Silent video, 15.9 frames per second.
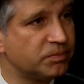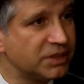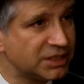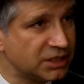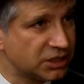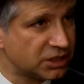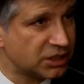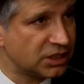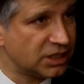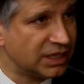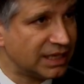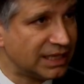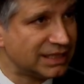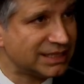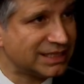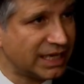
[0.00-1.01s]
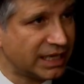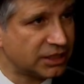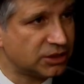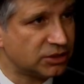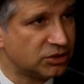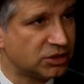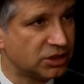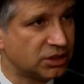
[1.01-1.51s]
business
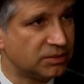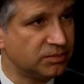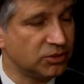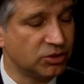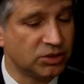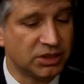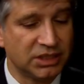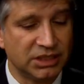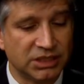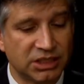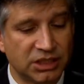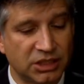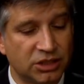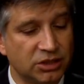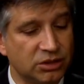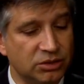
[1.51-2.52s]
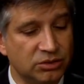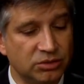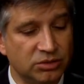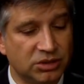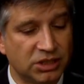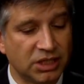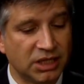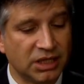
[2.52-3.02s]
sectors and communities. It
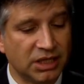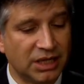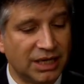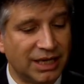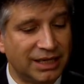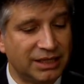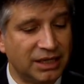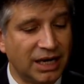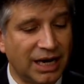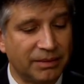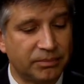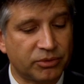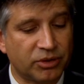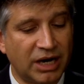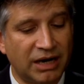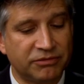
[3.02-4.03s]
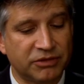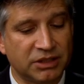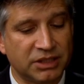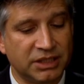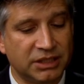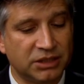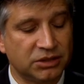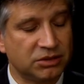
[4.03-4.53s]
includes nonprofit
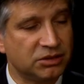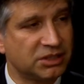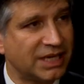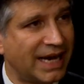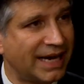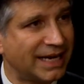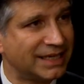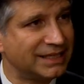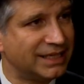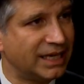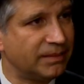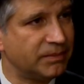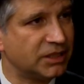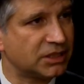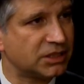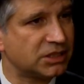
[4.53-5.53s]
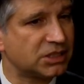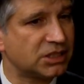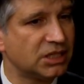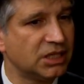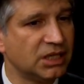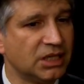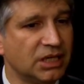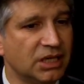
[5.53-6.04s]
leaders, academics,
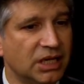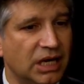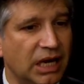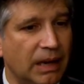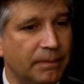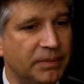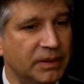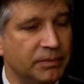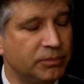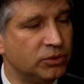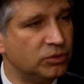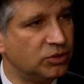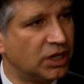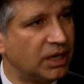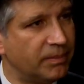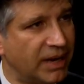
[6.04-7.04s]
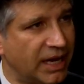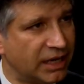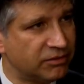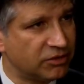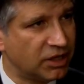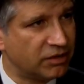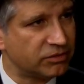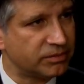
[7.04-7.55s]
people who come out
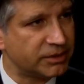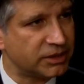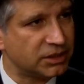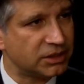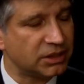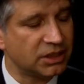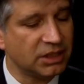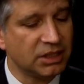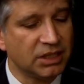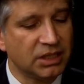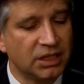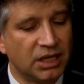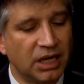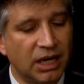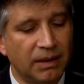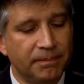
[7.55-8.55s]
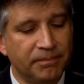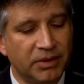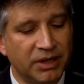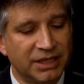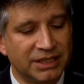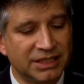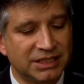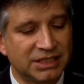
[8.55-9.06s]
of government.
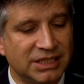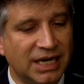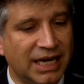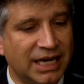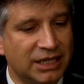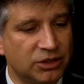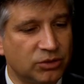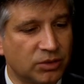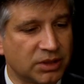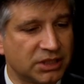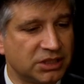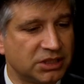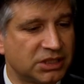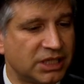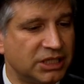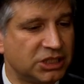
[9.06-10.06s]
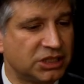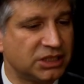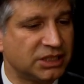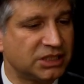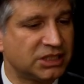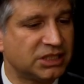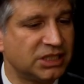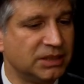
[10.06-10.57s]
But it not an organization
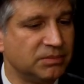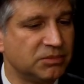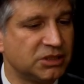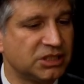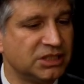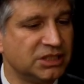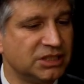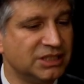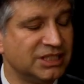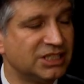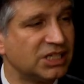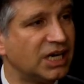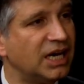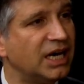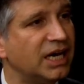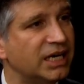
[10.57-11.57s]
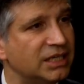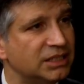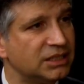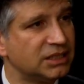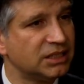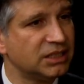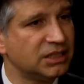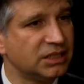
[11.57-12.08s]
that seems designed
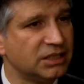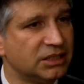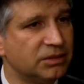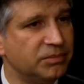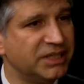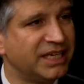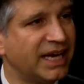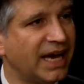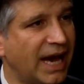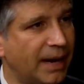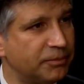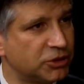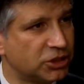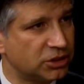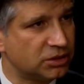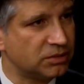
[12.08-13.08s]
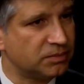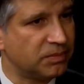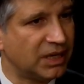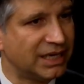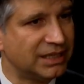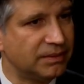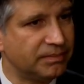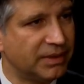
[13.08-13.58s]
to be captured
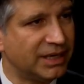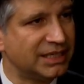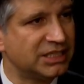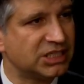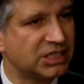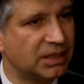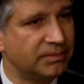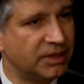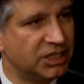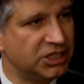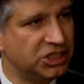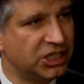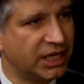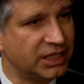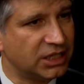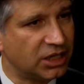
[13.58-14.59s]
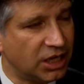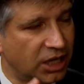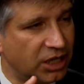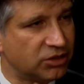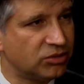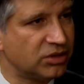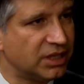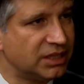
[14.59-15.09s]
by some agenda
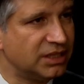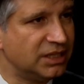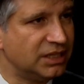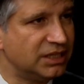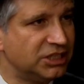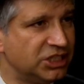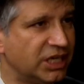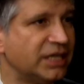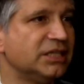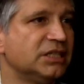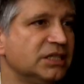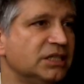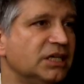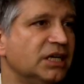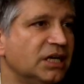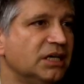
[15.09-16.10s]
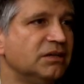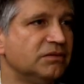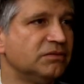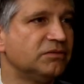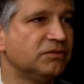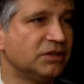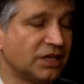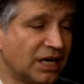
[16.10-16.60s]
other than the agenda
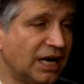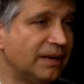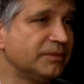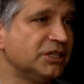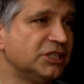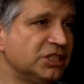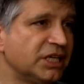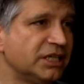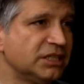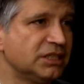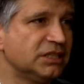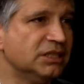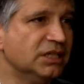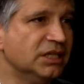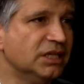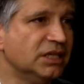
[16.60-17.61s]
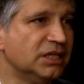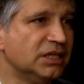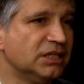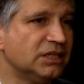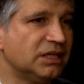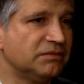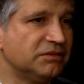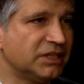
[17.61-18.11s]
of the common agenda
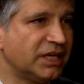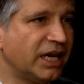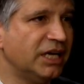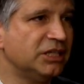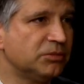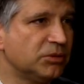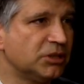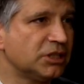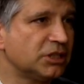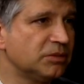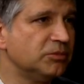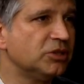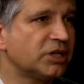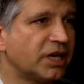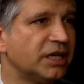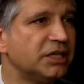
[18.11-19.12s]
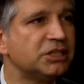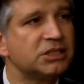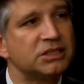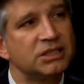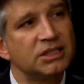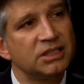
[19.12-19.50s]
of engagement and communication.